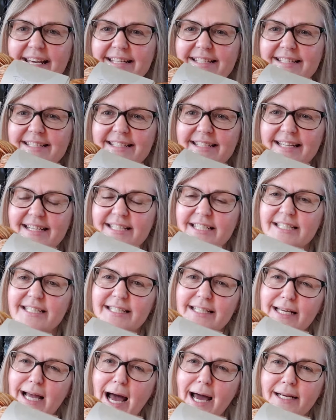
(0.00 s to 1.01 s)
It
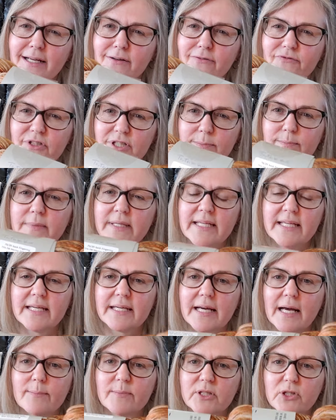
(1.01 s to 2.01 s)
just kind of, to me,
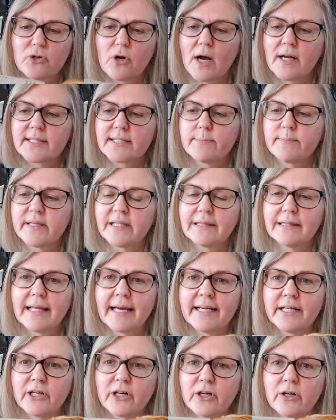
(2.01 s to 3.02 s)
comes across a bit
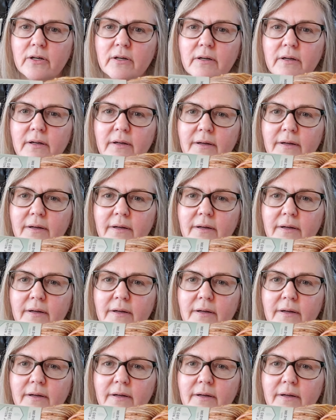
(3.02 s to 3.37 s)
lighter.